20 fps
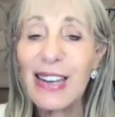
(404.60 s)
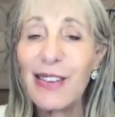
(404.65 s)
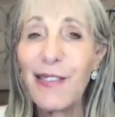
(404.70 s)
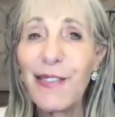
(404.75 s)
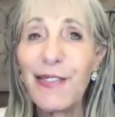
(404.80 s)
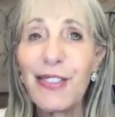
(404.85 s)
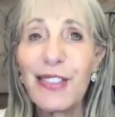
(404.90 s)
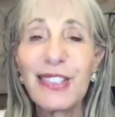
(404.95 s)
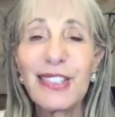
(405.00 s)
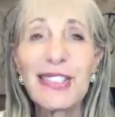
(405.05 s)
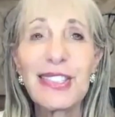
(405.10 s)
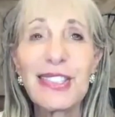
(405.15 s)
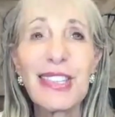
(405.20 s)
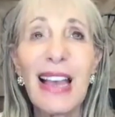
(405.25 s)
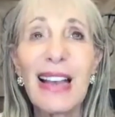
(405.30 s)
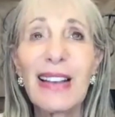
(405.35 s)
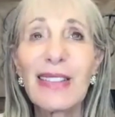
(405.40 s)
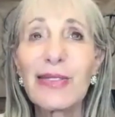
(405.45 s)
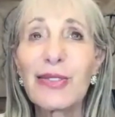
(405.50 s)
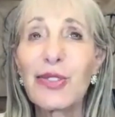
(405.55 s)
And if this
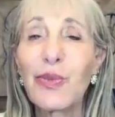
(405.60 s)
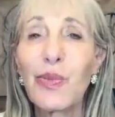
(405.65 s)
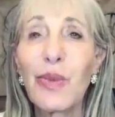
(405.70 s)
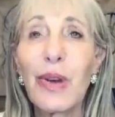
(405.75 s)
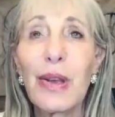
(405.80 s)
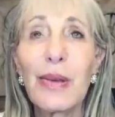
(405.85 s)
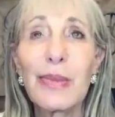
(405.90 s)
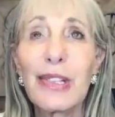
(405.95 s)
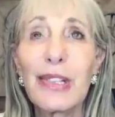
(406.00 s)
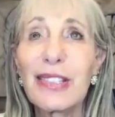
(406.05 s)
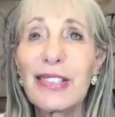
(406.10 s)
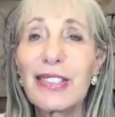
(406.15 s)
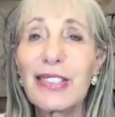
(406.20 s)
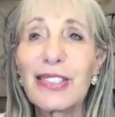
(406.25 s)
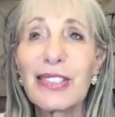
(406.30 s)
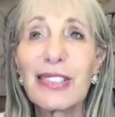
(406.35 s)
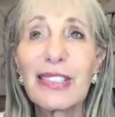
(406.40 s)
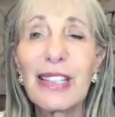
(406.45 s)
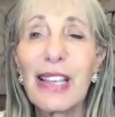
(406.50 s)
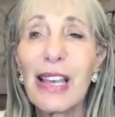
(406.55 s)
sounds
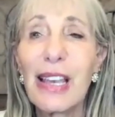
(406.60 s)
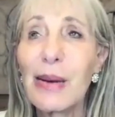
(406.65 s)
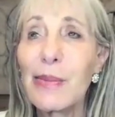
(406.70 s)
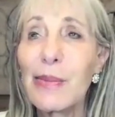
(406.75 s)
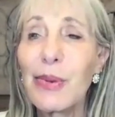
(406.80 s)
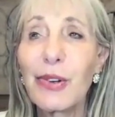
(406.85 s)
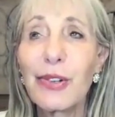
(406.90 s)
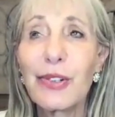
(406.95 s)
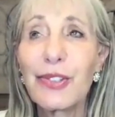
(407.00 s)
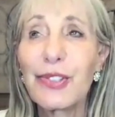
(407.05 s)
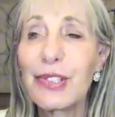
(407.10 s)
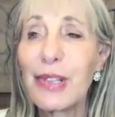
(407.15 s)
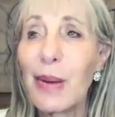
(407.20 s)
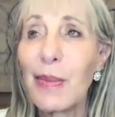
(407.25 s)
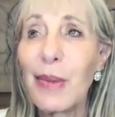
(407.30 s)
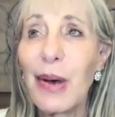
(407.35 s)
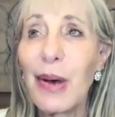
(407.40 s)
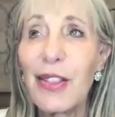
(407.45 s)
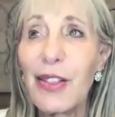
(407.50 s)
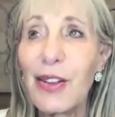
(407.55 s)
women's lib or
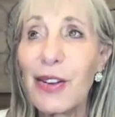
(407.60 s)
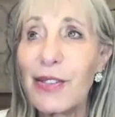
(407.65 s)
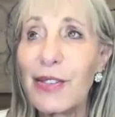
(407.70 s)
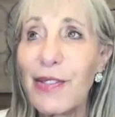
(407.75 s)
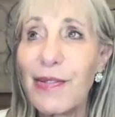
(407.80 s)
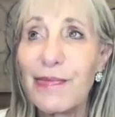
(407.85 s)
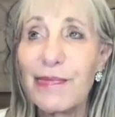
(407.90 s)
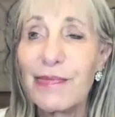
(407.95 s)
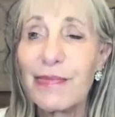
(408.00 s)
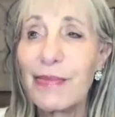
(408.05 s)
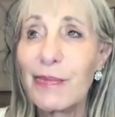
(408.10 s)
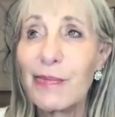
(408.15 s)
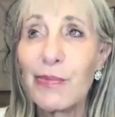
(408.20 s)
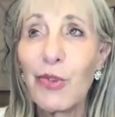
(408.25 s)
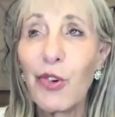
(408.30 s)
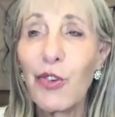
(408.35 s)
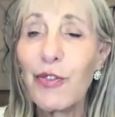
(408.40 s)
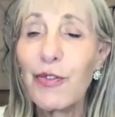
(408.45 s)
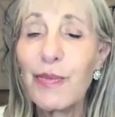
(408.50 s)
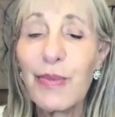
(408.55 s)
some other
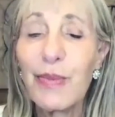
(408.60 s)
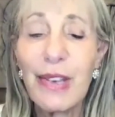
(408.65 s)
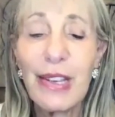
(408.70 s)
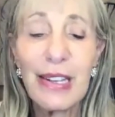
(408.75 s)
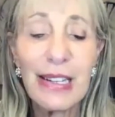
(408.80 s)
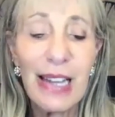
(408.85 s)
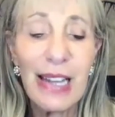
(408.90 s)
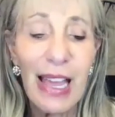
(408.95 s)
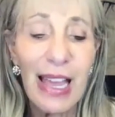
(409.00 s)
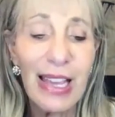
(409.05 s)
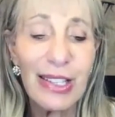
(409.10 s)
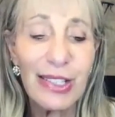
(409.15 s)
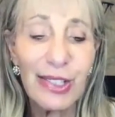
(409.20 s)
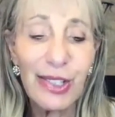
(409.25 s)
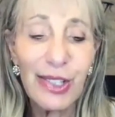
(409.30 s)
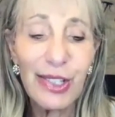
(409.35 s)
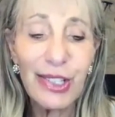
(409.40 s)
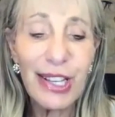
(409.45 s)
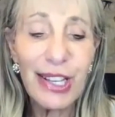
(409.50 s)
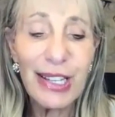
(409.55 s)
movement,
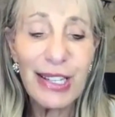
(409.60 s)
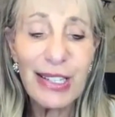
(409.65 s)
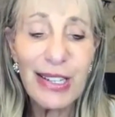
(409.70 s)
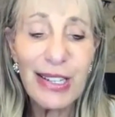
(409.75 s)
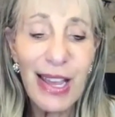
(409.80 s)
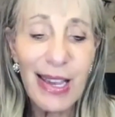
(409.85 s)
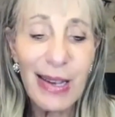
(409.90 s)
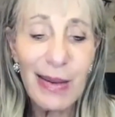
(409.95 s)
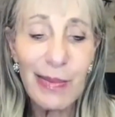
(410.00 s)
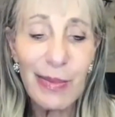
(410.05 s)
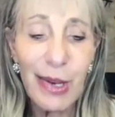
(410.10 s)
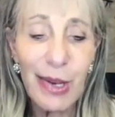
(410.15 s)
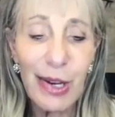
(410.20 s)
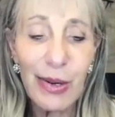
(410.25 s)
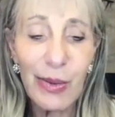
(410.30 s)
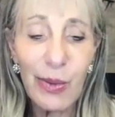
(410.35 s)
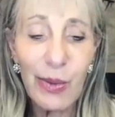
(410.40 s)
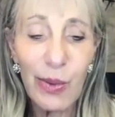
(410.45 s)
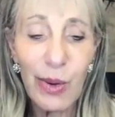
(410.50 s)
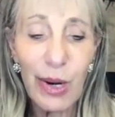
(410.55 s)
you can name
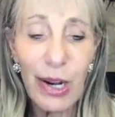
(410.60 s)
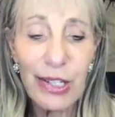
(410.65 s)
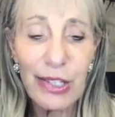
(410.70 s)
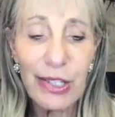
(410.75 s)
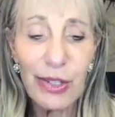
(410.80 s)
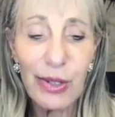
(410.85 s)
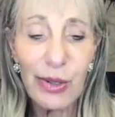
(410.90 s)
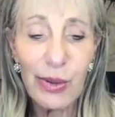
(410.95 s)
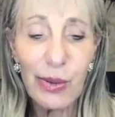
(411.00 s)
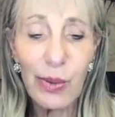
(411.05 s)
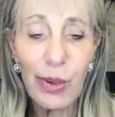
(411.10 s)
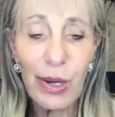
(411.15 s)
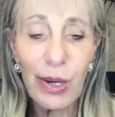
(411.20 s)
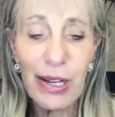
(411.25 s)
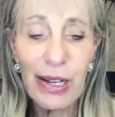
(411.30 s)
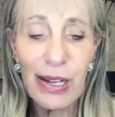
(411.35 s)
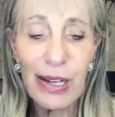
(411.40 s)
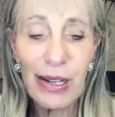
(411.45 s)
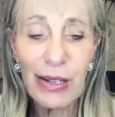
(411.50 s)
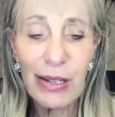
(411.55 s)
it what you
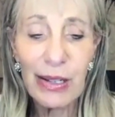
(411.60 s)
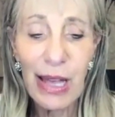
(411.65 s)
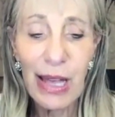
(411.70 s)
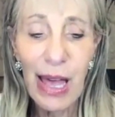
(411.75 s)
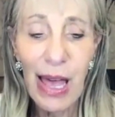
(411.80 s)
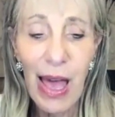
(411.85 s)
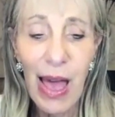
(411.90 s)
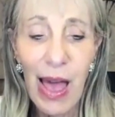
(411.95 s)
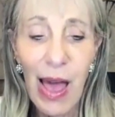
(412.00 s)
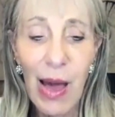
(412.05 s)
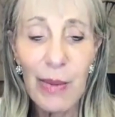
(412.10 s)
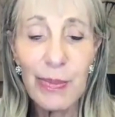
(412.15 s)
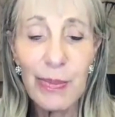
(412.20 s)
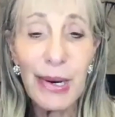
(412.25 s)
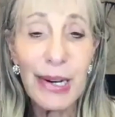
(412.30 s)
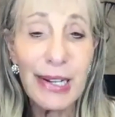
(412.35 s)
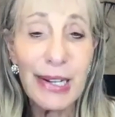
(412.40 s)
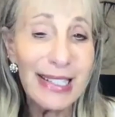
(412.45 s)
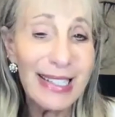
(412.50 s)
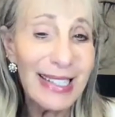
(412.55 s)
will,
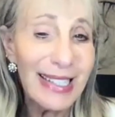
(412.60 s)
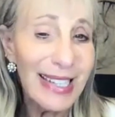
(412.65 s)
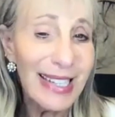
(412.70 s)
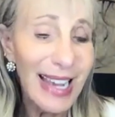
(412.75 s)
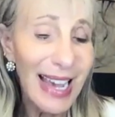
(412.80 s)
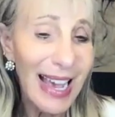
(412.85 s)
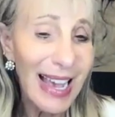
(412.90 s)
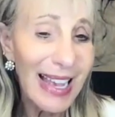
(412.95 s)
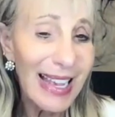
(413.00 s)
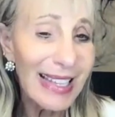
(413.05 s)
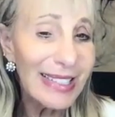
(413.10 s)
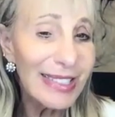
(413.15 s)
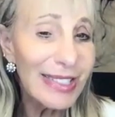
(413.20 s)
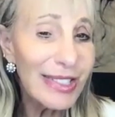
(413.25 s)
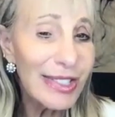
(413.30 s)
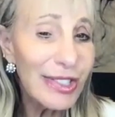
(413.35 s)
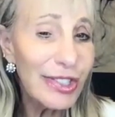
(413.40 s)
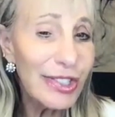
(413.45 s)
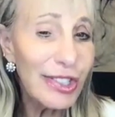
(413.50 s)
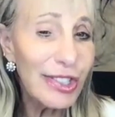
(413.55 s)
but it
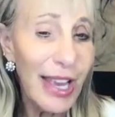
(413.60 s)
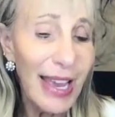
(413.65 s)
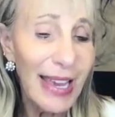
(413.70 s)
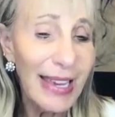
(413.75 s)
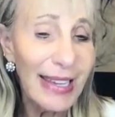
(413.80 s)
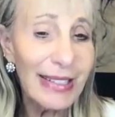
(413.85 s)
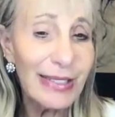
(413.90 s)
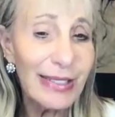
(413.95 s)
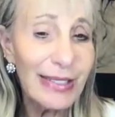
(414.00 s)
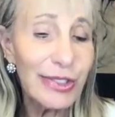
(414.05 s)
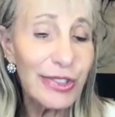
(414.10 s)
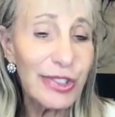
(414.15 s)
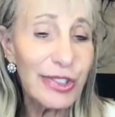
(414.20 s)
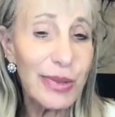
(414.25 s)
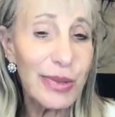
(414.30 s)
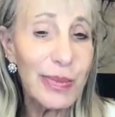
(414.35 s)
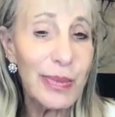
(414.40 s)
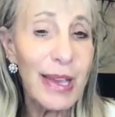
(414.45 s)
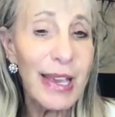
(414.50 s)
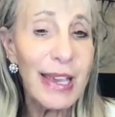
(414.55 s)
has
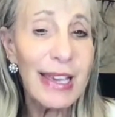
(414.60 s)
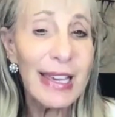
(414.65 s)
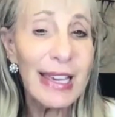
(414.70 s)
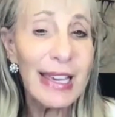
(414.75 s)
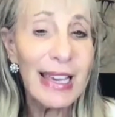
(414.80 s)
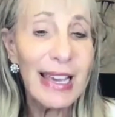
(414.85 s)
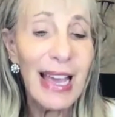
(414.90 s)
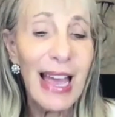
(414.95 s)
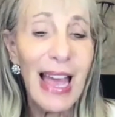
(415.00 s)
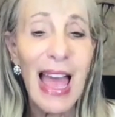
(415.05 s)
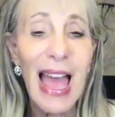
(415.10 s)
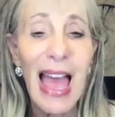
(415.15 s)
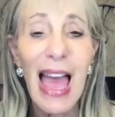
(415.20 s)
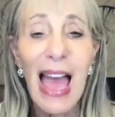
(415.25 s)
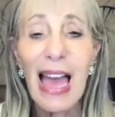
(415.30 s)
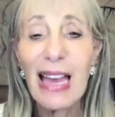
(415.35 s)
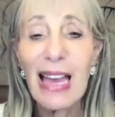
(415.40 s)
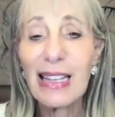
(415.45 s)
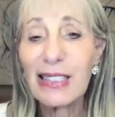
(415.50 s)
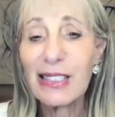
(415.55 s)
changed me,
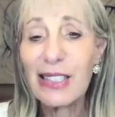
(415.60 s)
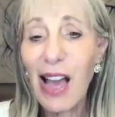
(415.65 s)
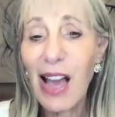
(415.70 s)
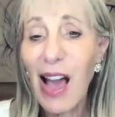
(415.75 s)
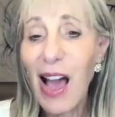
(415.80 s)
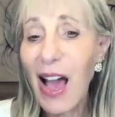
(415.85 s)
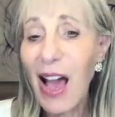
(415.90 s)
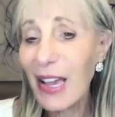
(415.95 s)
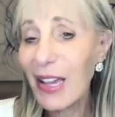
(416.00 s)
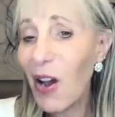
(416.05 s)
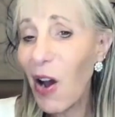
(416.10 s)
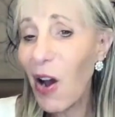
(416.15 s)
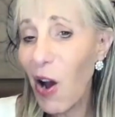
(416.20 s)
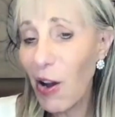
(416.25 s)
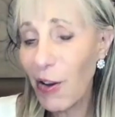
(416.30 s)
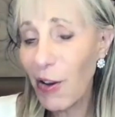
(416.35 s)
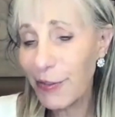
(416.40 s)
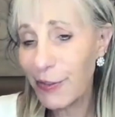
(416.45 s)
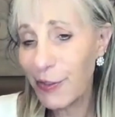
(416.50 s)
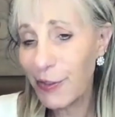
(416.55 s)
and I
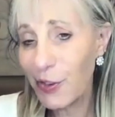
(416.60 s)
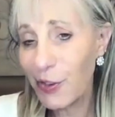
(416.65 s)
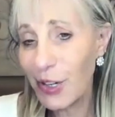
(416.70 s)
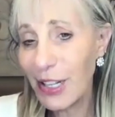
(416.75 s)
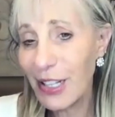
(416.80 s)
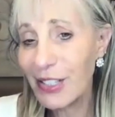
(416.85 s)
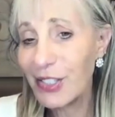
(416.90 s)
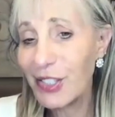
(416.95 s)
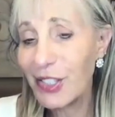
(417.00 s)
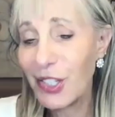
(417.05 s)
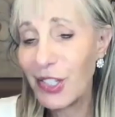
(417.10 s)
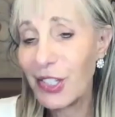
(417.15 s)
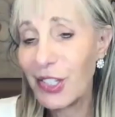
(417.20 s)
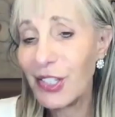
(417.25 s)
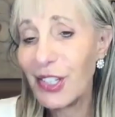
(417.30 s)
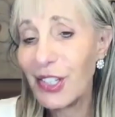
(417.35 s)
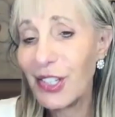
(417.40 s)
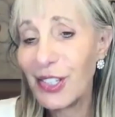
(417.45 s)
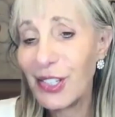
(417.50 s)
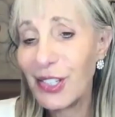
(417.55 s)
offer it to
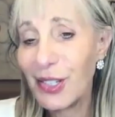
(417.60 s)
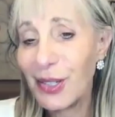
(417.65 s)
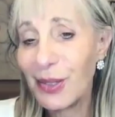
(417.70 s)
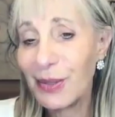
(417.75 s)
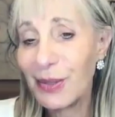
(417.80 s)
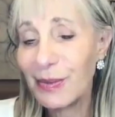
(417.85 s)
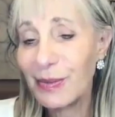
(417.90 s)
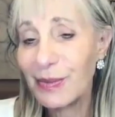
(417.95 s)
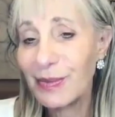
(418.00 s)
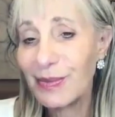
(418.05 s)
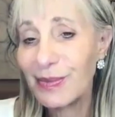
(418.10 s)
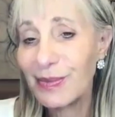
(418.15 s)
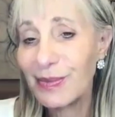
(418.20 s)
you.